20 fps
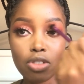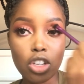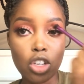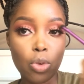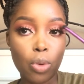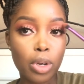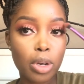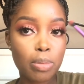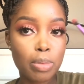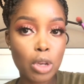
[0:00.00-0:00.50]
You
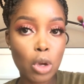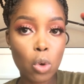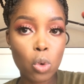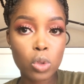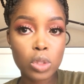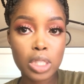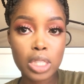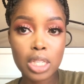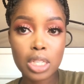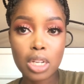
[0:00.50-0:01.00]
want to be
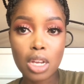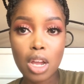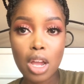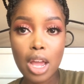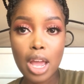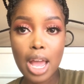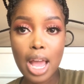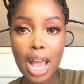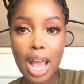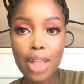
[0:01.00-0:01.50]
holding it
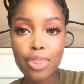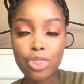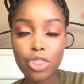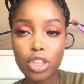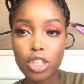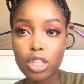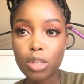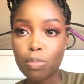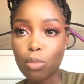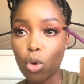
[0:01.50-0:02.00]
at
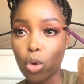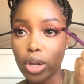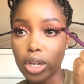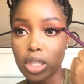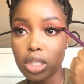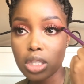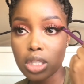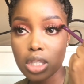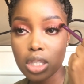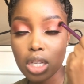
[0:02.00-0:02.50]
this
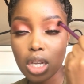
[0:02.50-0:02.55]
point.